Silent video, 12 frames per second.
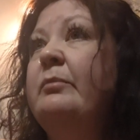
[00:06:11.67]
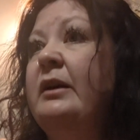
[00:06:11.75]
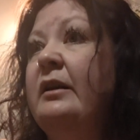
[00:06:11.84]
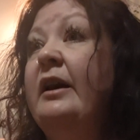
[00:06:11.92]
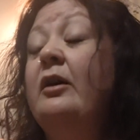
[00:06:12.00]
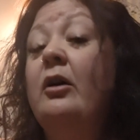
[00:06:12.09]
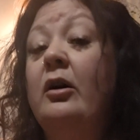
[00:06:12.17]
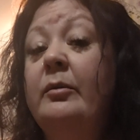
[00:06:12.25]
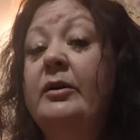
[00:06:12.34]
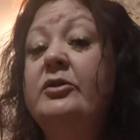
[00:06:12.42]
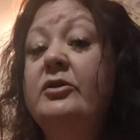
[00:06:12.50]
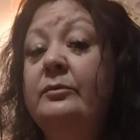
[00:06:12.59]
me like
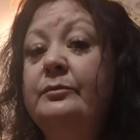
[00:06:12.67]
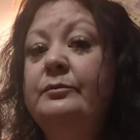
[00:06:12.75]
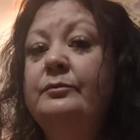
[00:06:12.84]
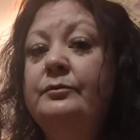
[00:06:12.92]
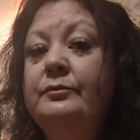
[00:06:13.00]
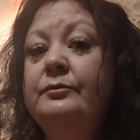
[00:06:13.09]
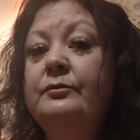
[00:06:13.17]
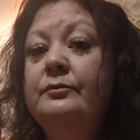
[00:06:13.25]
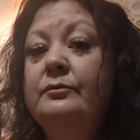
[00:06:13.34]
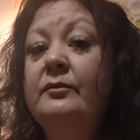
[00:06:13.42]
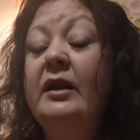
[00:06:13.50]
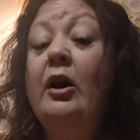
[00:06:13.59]
garbage.
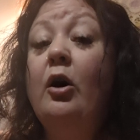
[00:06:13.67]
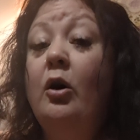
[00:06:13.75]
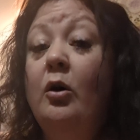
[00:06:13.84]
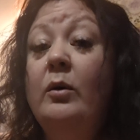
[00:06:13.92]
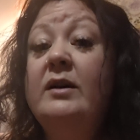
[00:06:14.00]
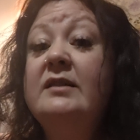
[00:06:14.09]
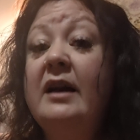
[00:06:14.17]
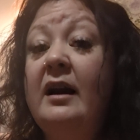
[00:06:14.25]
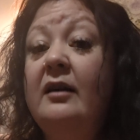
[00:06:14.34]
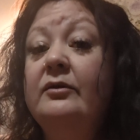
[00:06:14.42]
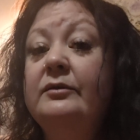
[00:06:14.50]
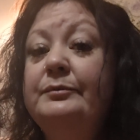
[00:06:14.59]
They always
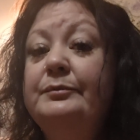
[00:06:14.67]
have.